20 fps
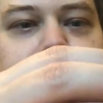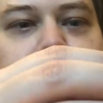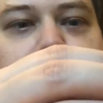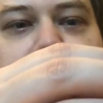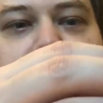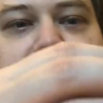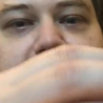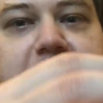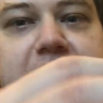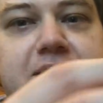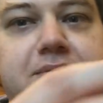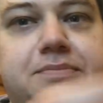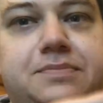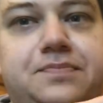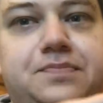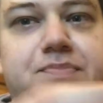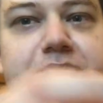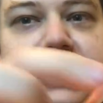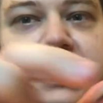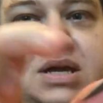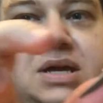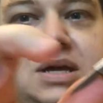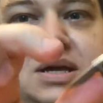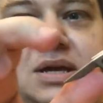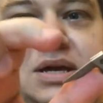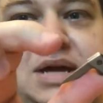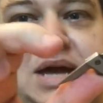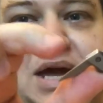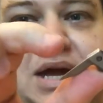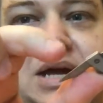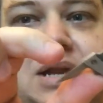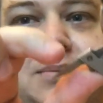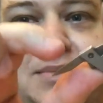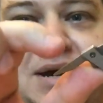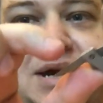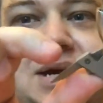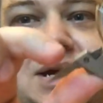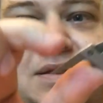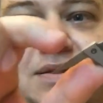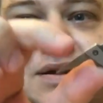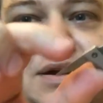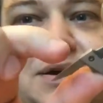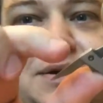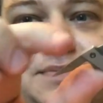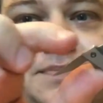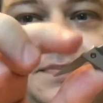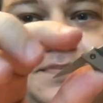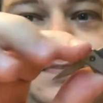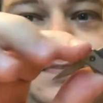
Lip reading: whatnot. You can't get it back in there,